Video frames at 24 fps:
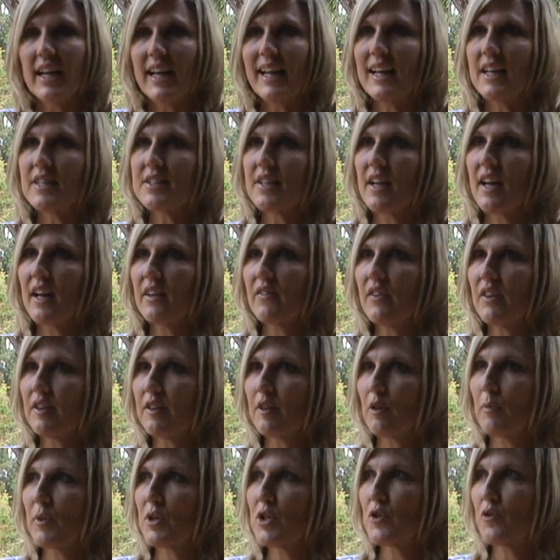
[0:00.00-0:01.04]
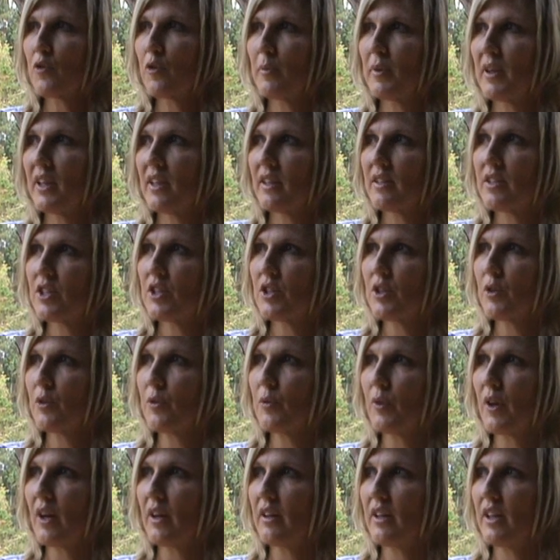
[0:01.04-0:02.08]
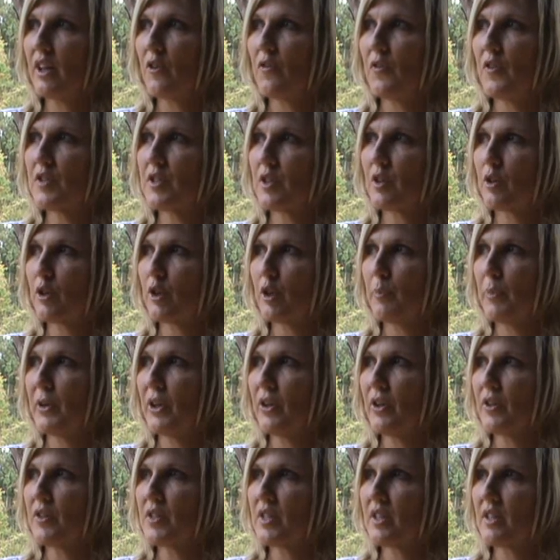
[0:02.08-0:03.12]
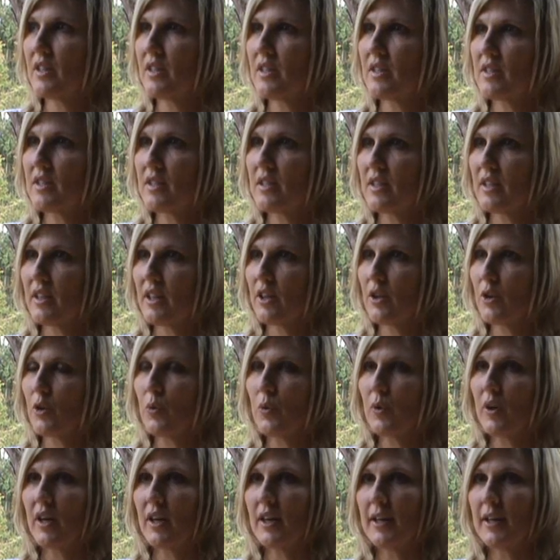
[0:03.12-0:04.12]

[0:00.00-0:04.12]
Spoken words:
And it's not even so much for me too, you know, physical appearances, you know.